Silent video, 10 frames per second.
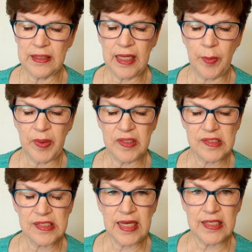in helping the
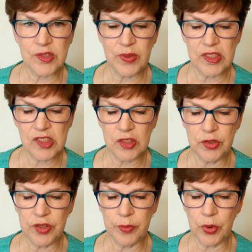Saints when the Saluda